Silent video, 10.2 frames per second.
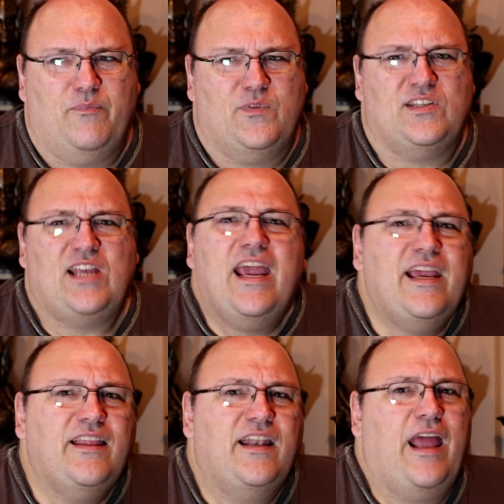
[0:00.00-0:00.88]

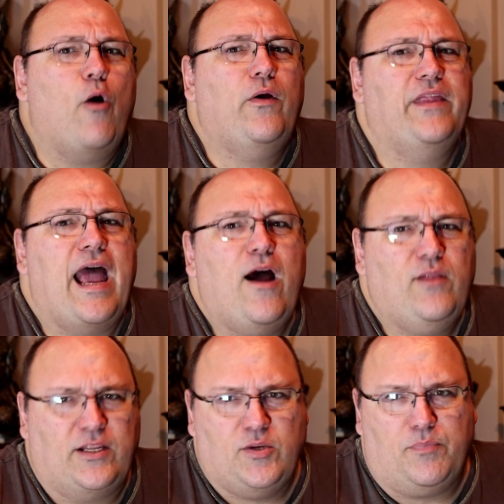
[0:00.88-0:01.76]
saying that, oh, well, now
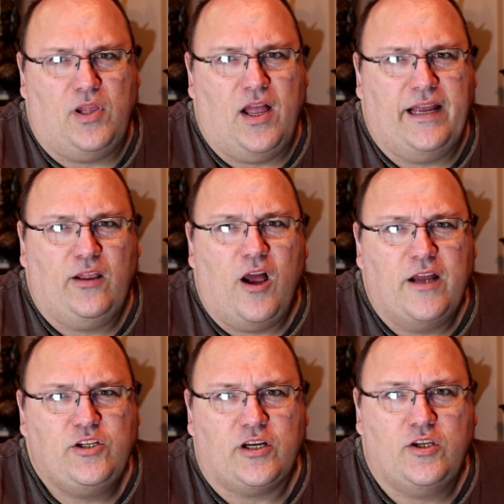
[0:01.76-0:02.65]
let's apply
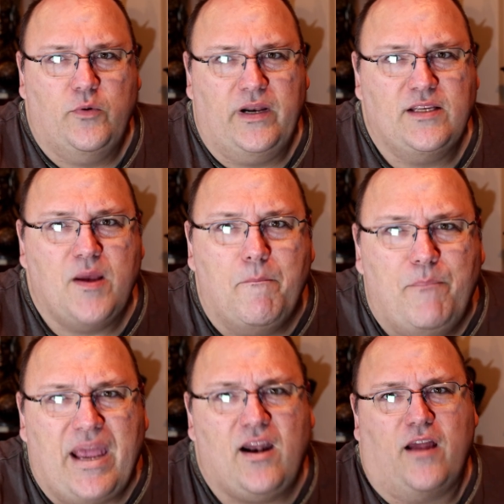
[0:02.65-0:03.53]
logic to it is a
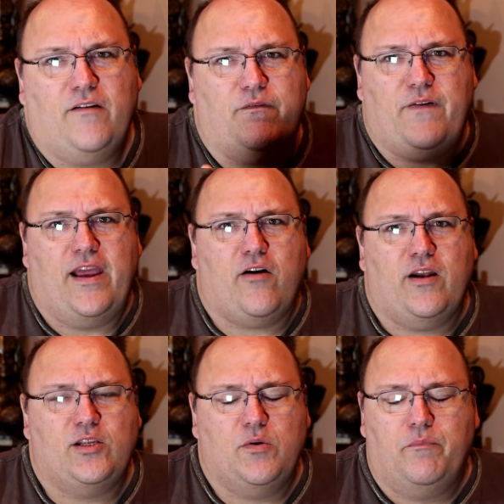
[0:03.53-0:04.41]
bit unfair
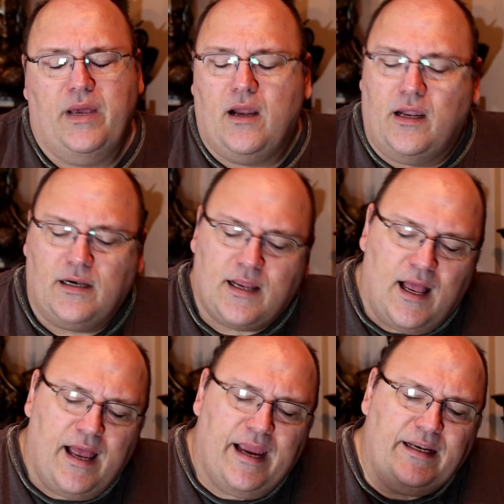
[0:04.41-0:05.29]
and it's a bit
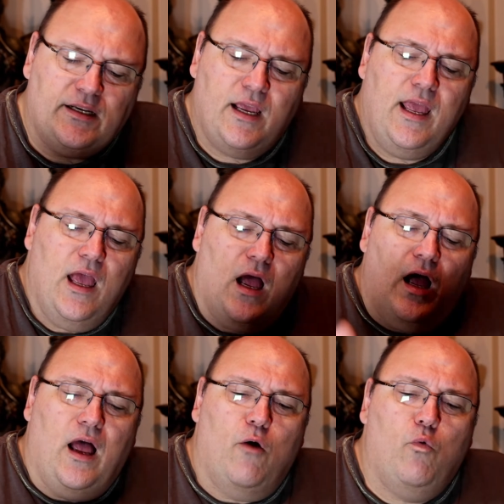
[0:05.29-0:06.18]
unkind,
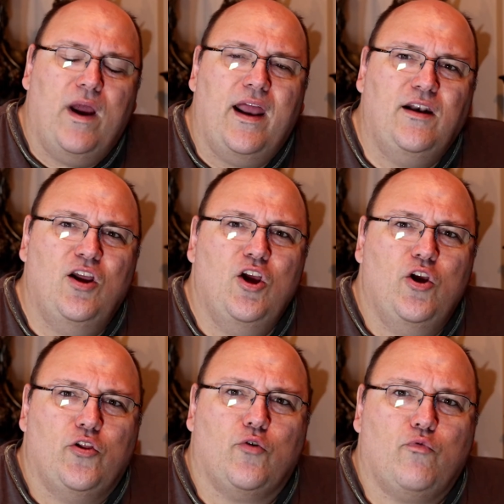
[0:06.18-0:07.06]
when
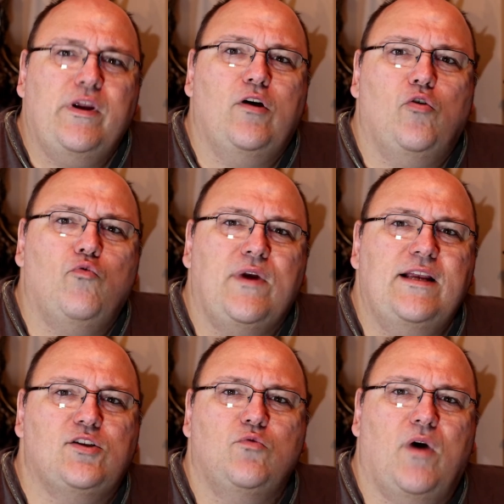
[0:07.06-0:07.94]
the real
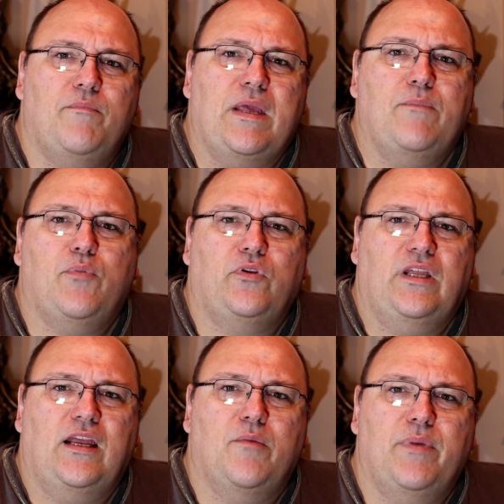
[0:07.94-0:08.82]
reason why people
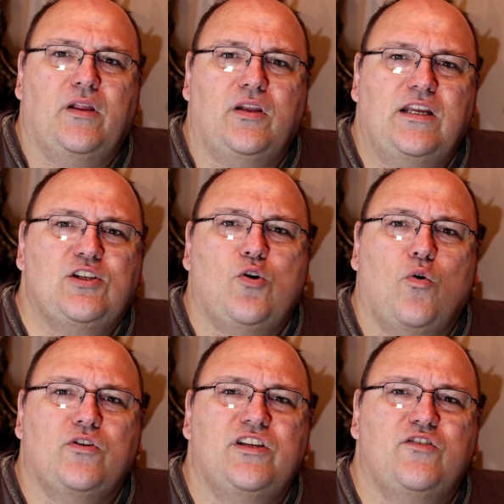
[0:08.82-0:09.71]
need ability
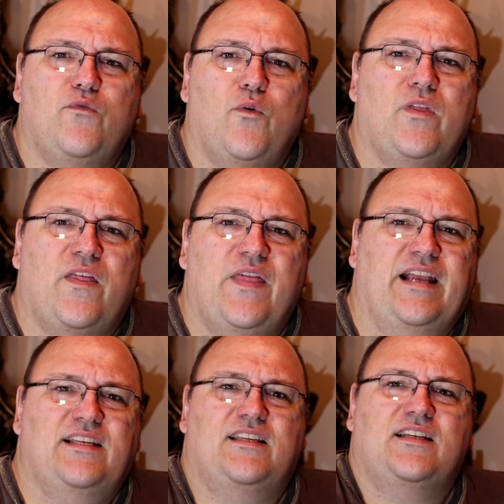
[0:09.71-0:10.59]
scores is for the
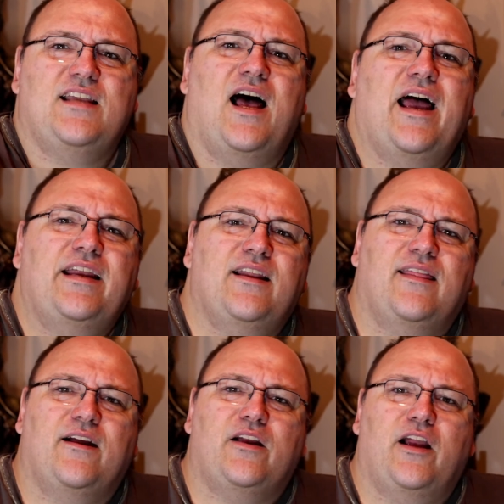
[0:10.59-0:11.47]
things that tie to
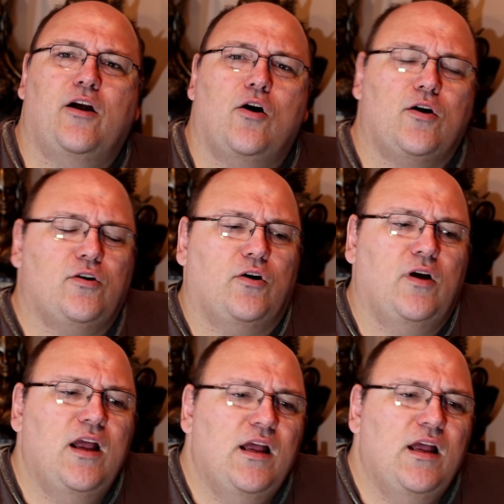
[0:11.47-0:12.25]
their character